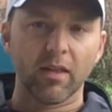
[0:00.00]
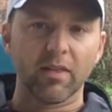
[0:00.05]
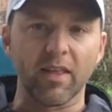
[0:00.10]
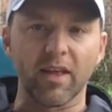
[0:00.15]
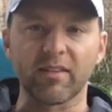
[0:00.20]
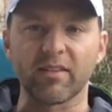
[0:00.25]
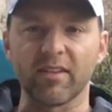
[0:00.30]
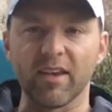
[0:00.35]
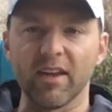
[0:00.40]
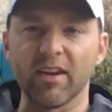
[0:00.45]

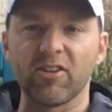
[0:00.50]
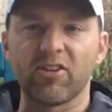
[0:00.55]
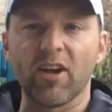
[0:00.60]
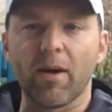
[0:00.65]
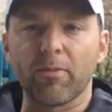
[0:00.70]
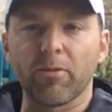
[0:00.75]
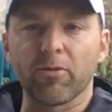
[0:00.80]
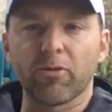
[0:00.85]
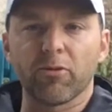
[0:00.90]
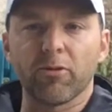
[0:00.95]
That's the end of
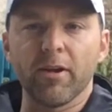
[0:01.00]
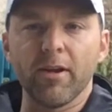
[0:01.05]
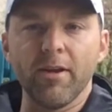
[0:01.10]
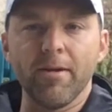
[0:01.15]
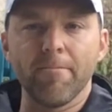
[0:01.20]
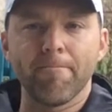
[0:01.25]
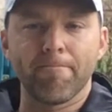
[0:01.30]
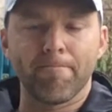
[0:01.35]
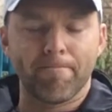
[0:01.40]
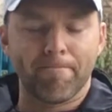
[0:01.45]
chapter 3.
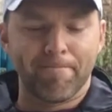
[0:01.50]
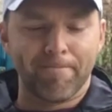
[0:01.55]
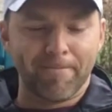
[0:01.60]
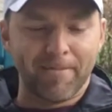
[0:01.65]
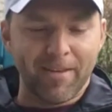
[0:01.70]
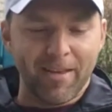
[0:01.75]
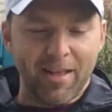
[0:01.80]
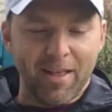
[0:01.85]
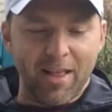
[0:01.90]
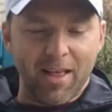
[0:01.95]

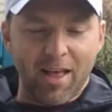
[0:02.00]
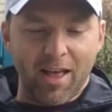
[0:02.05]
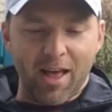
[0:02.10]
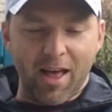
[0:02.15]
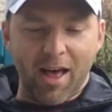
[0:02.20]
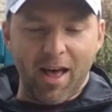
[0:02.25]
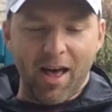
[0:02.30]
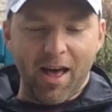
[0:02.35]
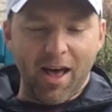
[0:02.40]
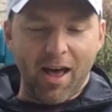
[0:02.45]

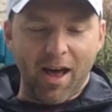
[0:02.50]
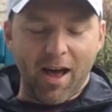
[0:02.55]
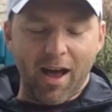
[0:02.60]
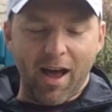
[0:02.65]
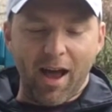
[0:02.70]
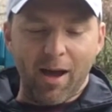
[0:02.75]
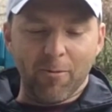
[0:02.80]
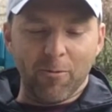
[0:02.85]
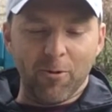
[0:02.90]
I